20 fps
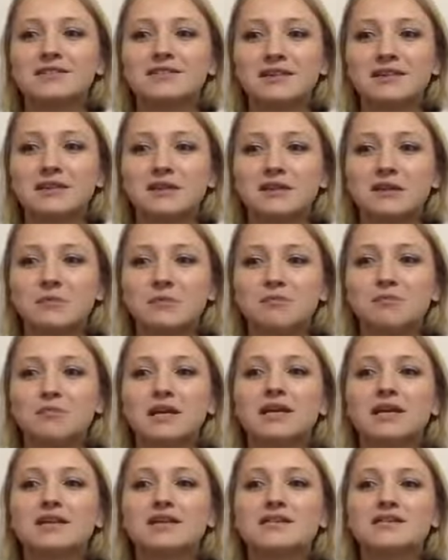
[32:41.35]
like the
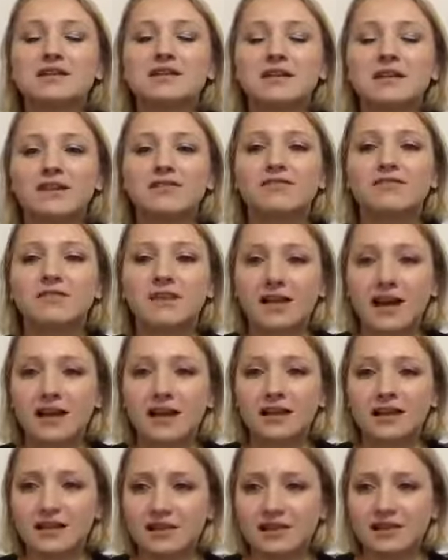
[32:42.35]
biggest gift that
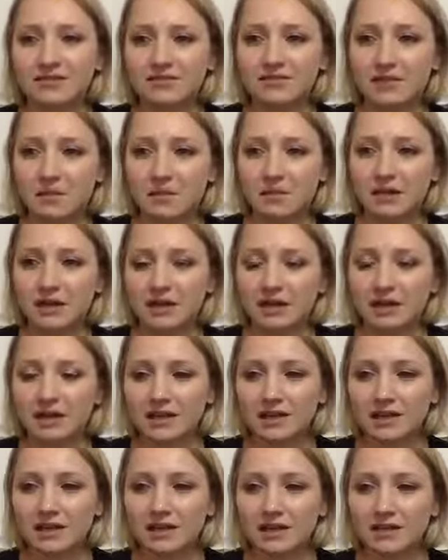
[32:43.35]
I can give
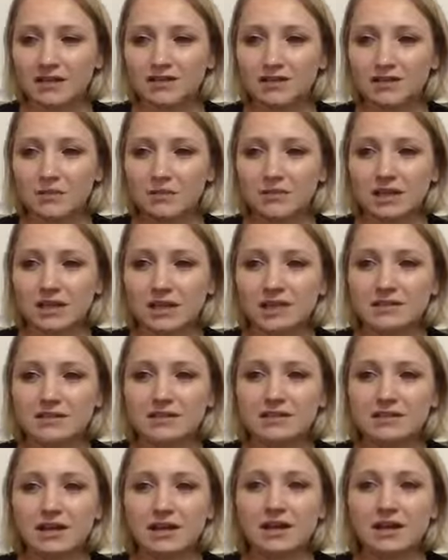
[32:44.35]
somebody. Like, to me,